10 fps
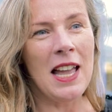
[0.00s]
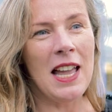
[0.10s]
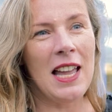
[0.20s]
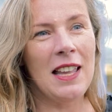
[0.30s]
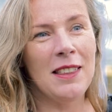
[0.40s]

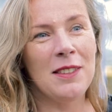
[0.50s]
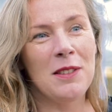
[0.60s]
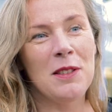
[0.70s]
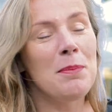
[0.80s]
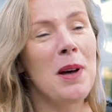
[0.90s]
And
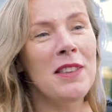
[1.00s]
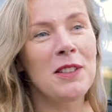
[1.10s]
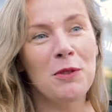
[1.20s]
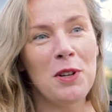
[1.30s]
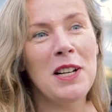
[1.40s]
the
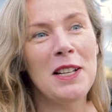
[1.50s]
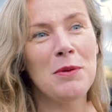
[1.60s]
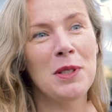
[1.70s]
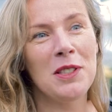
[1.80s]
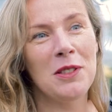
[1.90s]
mother really
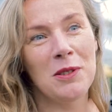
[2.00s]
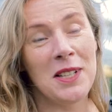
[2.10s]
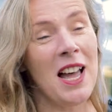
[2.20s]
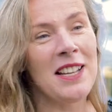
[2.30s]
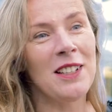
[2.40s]
wants to
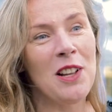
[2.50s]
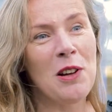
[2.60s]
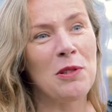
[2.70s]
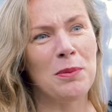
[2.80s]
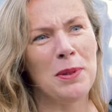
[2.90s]
die
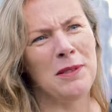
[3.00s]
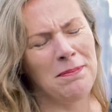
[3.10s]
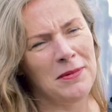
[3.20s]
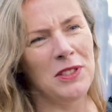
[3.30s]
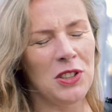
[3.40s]
alone, but
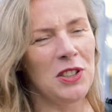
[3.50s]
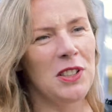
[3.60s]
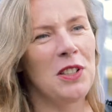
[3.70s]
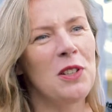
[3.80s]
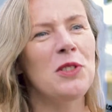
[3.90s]

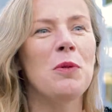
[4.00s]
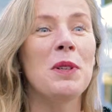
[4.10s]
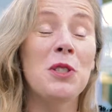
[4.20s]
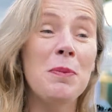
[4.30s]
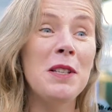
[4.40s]
she also
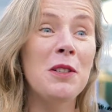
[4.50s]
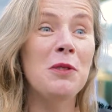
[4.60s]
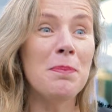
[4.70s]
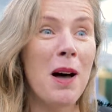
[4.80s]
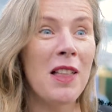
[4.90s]
wants to be a
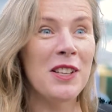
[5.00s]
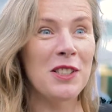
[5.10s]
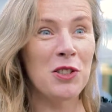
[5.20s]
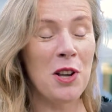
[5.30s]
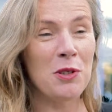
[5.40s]
good mother,
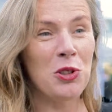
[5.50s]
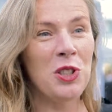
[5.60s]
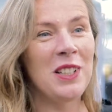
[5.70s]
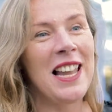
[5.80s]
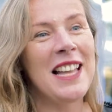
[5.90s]
so
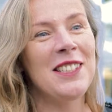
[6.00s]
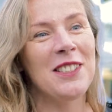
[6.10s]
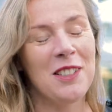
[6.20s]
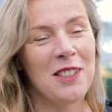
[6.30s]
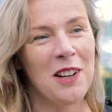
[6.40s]
she lets
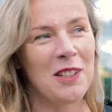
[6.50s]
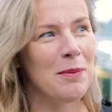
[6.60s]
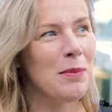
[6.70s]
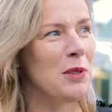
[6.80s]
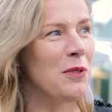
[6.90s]
her daughter
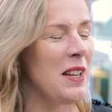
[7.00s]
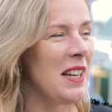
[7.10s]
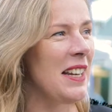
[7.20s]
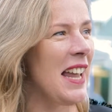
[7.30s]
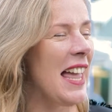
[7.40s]
move
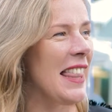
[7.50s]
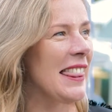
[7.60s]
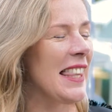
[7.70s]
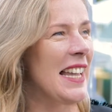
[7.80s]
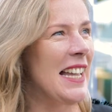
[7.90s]
in,
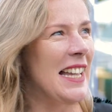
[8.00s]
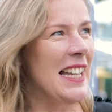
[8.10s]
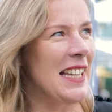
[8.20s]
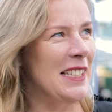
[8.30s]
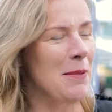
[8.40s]
and
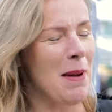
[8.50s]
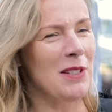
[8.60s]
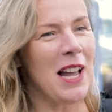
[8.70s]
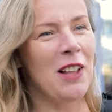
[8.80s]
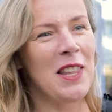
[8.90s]
it's
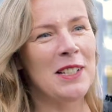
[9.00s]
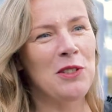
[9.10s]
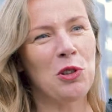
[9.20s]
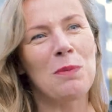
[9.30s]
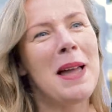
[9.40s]
about how they
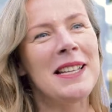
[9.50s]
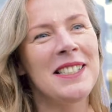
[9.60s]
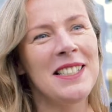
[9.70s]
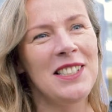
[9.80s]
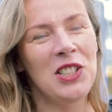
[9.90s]

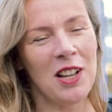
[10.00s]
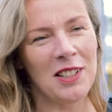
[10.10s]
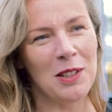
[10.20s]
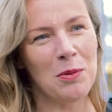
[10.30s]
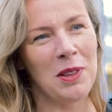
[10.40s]
torment each
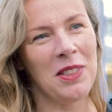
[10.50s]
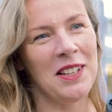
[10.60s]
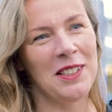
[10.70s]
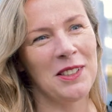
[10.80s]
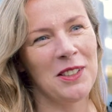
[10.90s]
other with
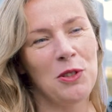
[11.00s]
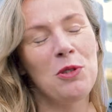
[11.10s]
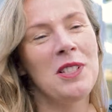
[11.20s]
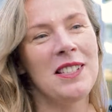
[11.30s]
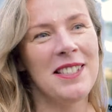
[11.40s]
their
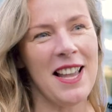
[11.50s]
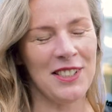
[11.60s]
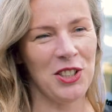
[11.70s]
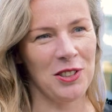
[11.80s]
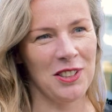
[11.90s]
good
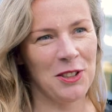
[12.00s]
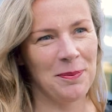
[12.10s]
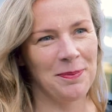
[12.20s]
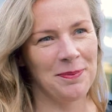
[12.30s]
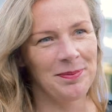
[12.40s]
intentions.
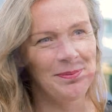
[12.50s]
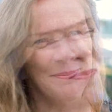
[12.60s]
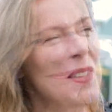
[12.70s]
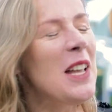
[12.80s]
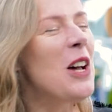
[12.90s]

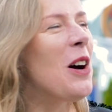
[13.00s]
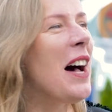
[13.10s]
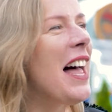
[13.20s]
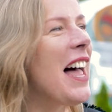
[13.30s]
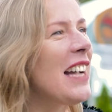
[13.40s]

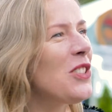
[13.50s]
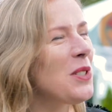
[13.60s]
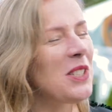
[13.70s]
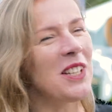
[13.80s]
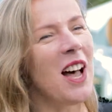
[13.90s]
I
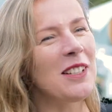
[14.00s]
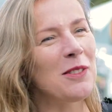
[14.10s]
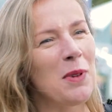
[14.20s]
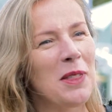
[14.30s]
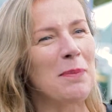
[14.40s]
actually
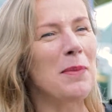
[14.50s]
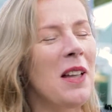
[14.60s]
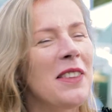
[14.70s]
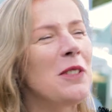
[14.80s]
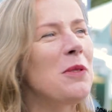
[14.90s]
started with the
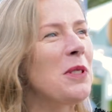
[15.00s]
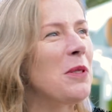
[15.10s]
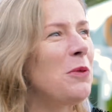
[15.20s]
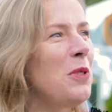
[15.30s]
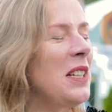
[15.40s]
mother, who is
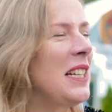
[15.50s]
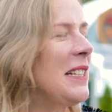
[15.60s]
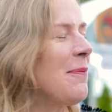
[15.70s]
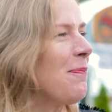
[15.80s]
a really